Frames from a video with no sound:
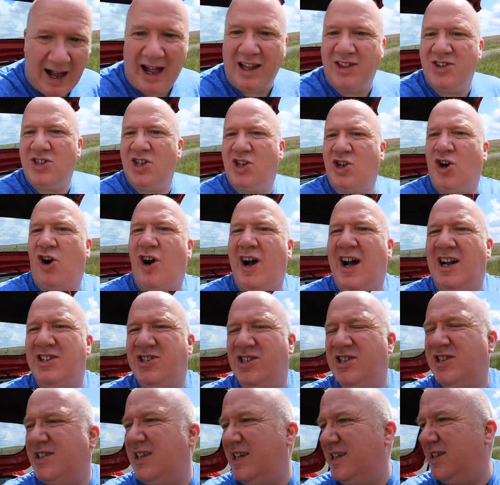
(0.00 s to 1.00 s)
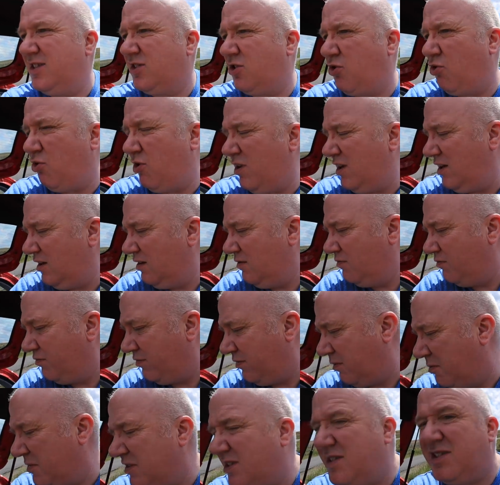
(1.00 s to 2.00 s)
and you can't actually see the screen.
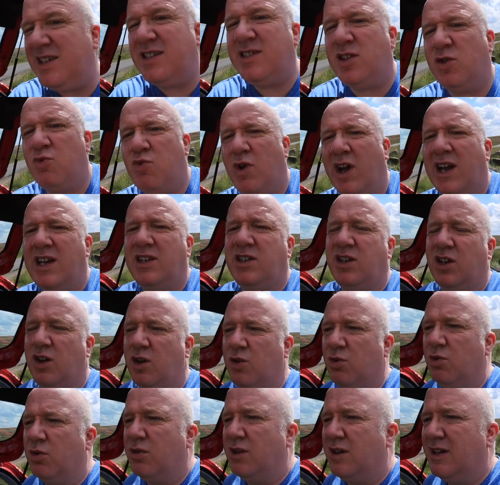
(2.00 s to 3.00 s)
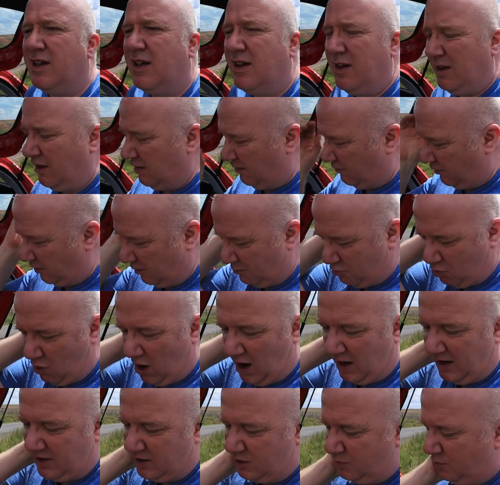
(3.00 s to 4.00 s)
I mean, it's a decent radio for the
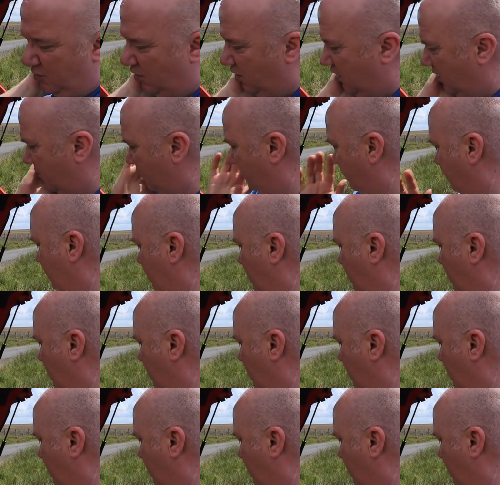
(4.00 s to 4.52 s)
price, but